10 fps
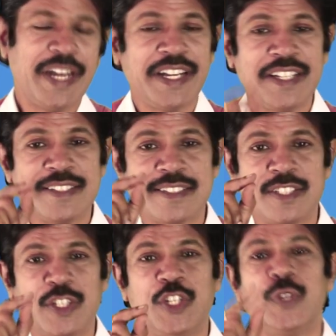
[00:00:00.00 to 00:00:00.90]
it is
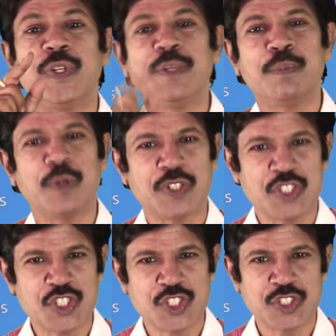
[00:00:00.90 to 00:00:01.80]

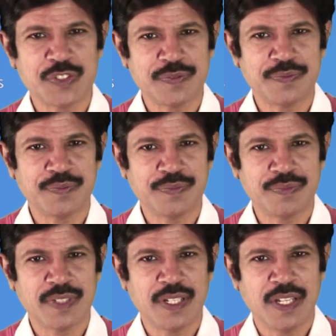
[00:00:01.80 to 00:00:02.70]
uniport.
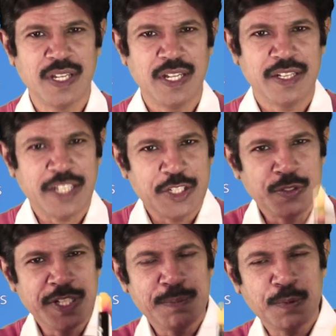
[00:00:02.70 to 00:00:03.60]
The
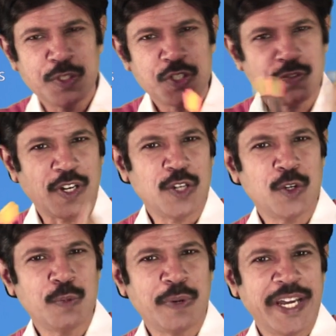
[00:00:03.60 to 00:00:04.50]
uniport
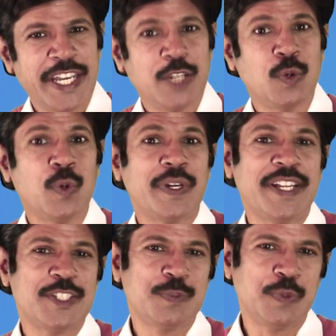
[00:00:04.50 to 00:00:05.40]
followed by
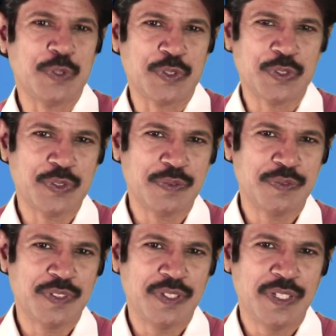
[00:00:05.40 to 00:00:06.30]
co-transport.
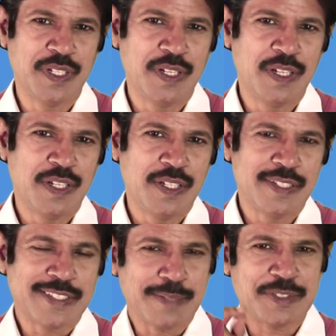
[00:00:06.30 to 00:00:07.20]

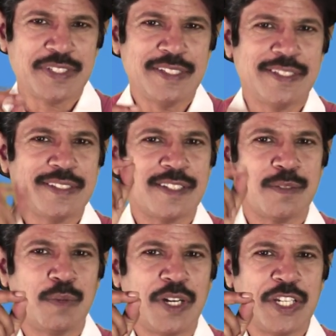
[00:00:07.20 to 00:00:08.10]
Substances
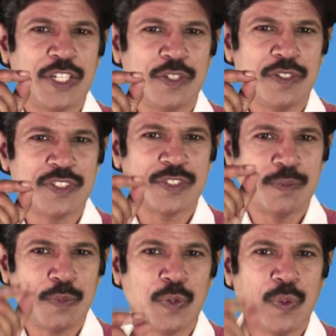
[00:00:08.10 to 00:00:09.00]
or molecules
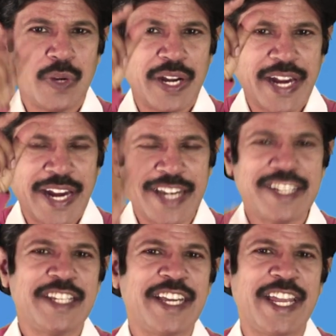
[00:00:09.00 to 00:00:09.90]
move at
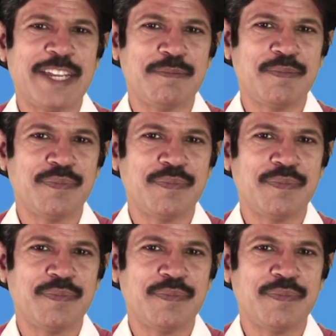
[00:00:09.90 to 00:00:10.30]
a time,